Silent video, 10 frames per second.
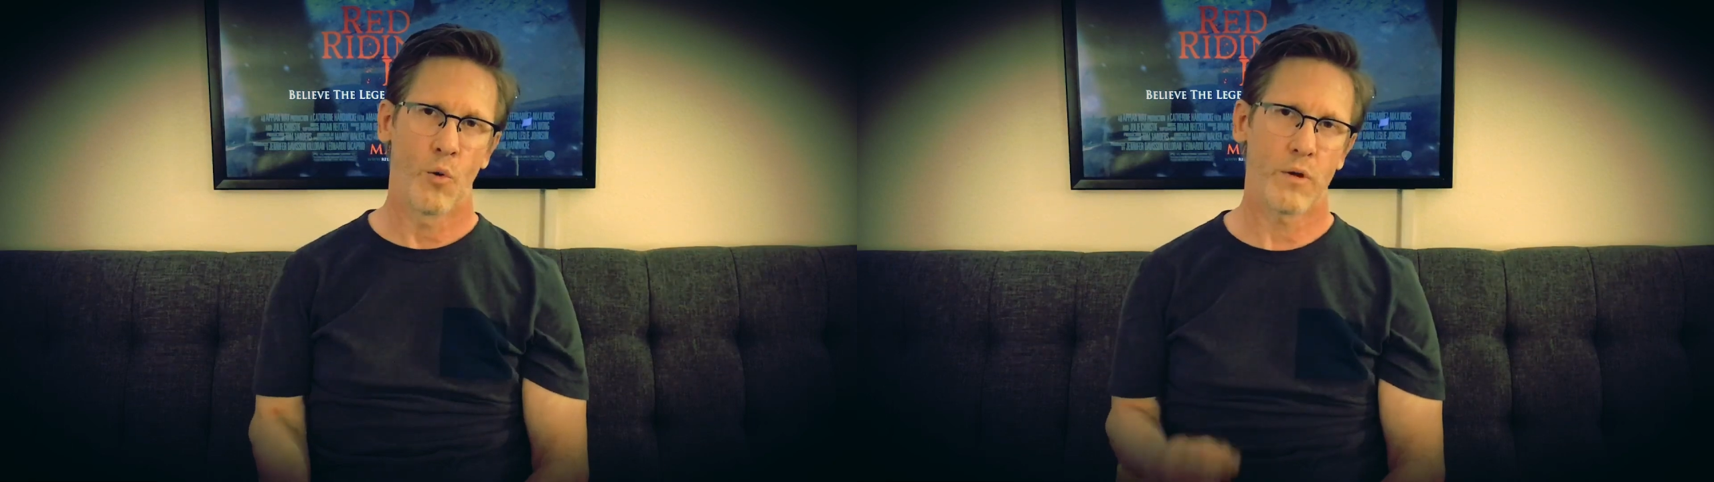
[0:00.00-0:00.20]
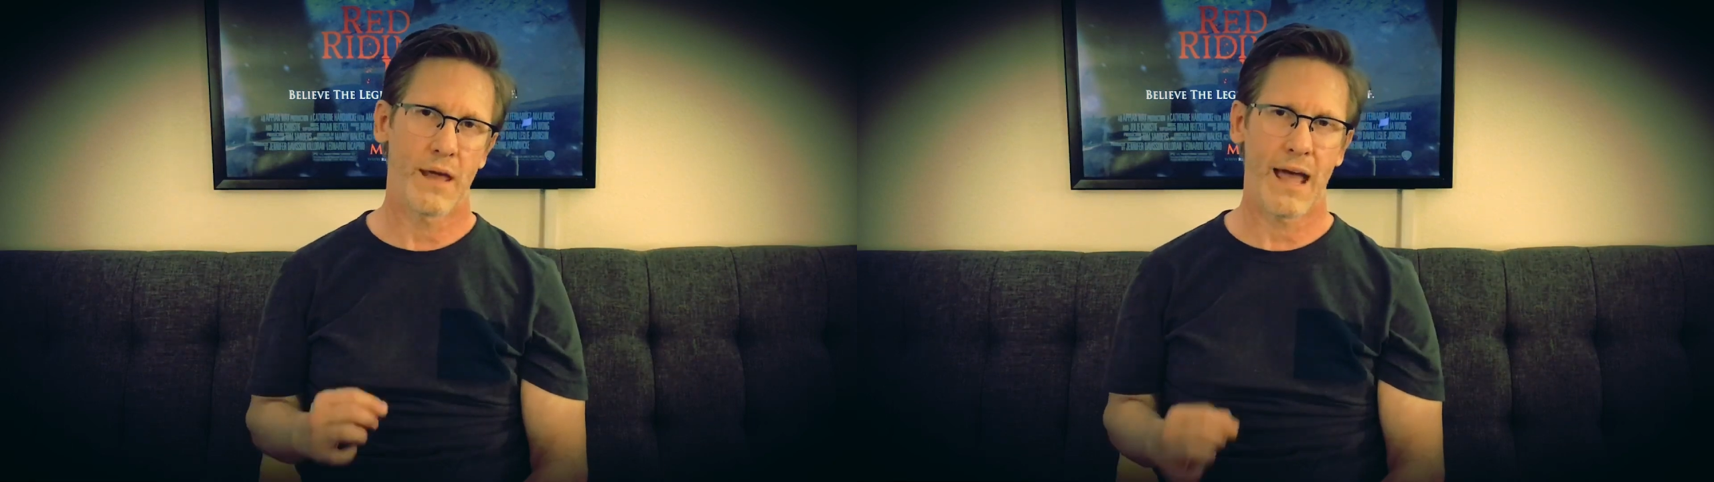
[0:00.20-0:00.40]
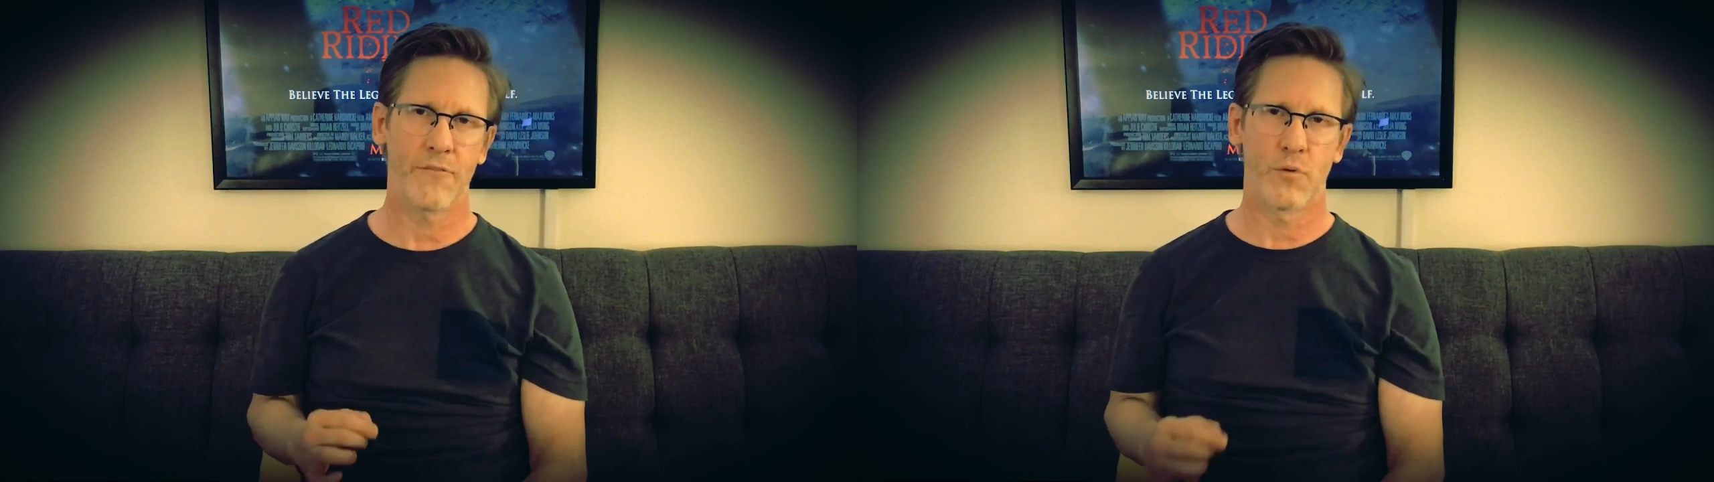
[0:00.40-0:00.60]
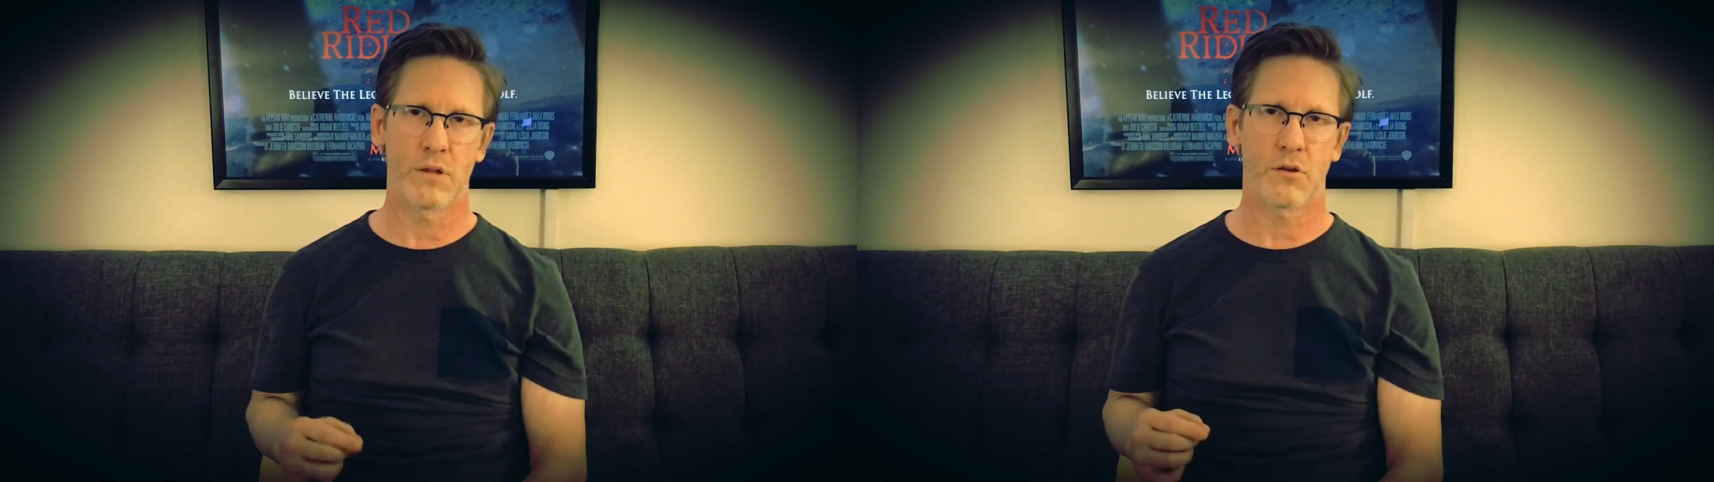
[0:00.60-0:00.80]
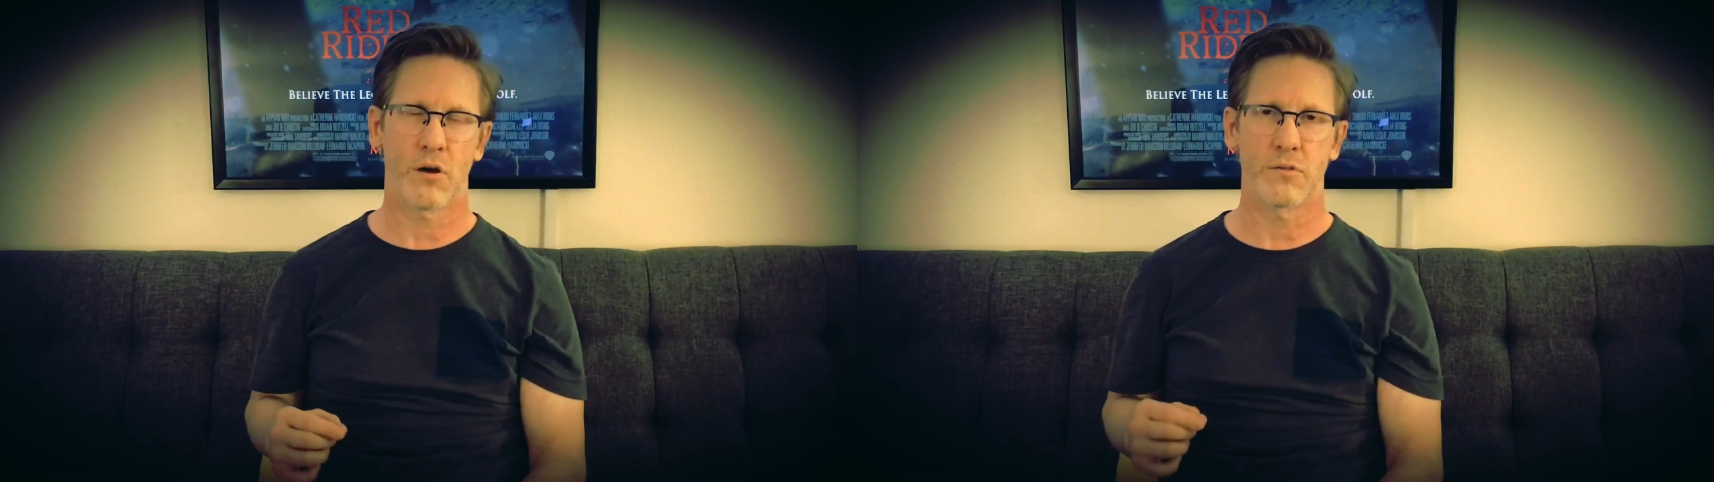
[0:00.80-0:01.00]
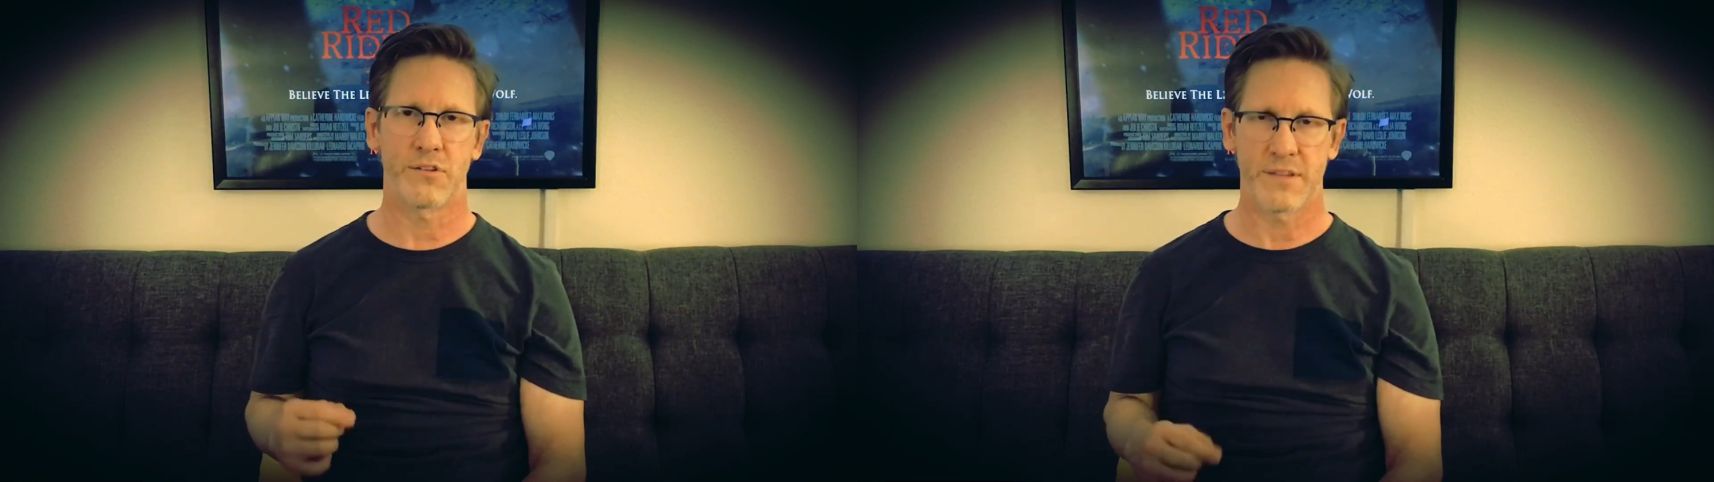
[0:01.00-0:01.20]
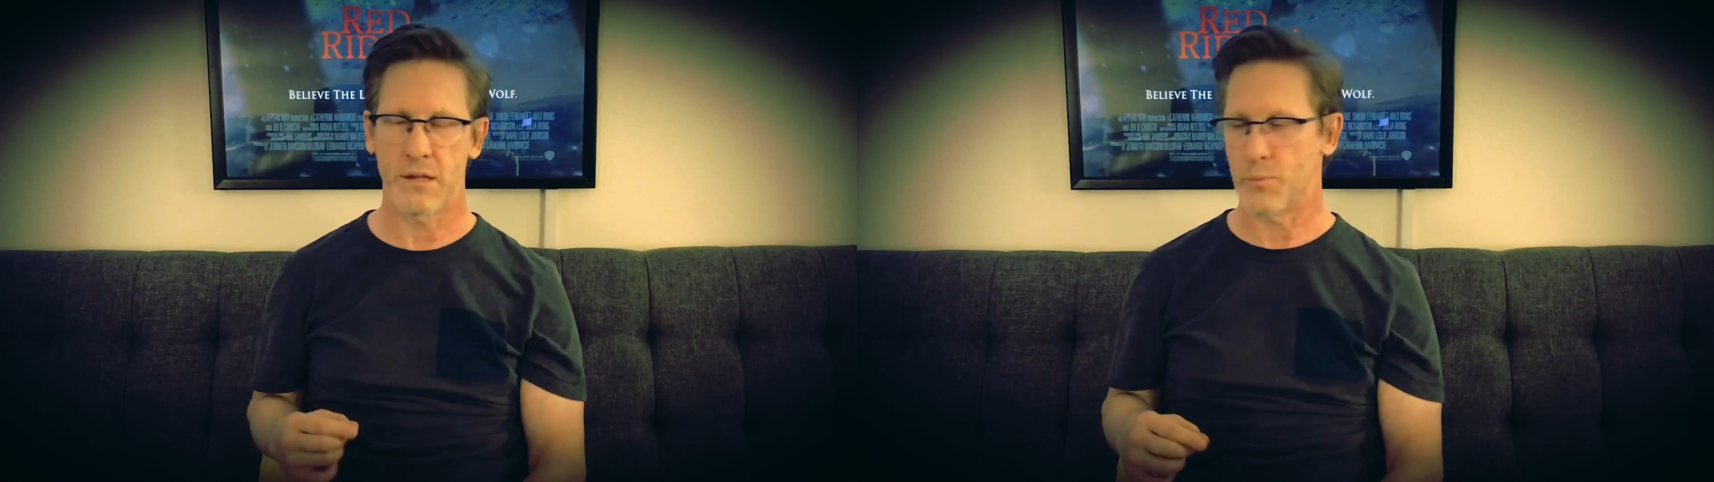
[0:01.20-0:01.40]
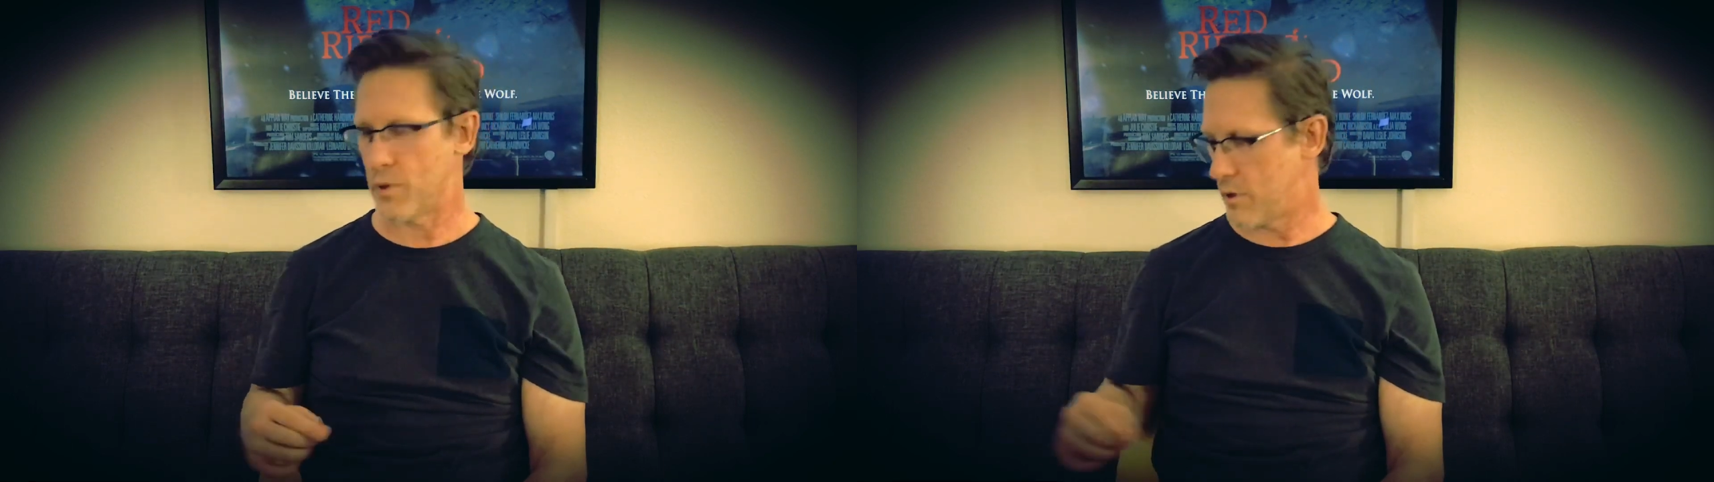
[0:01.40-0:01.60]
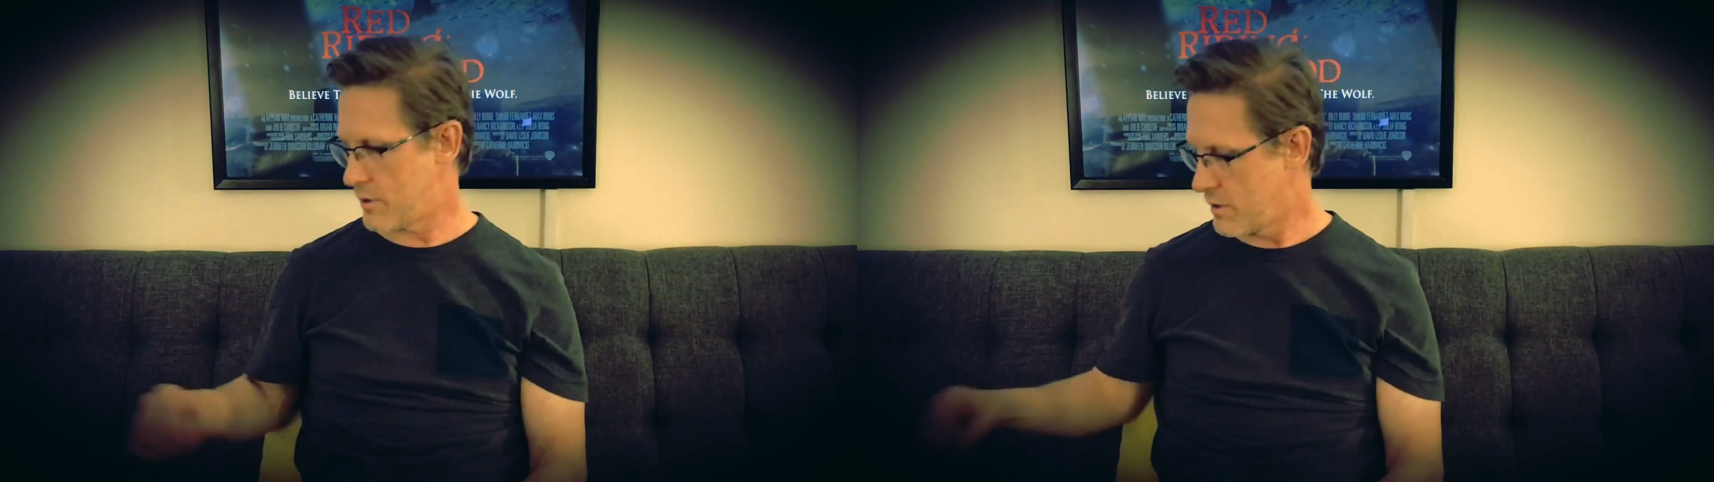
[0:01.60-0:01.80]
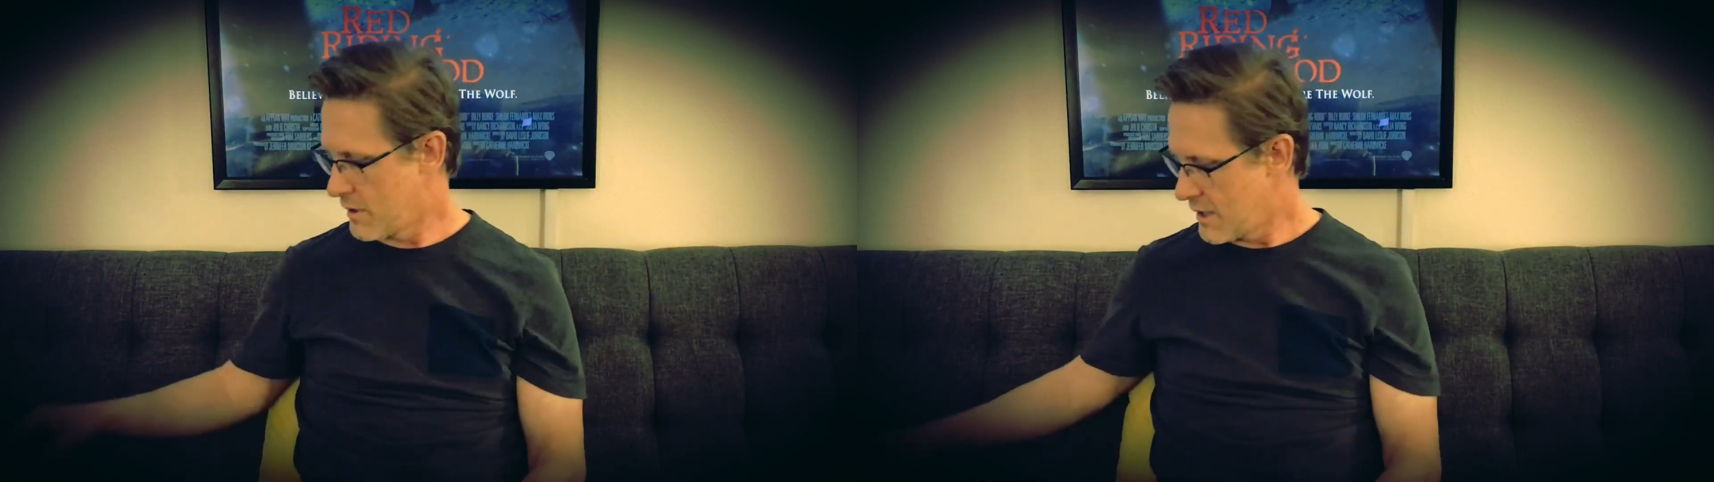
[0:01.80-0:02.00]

Well, they have one called Scentbird.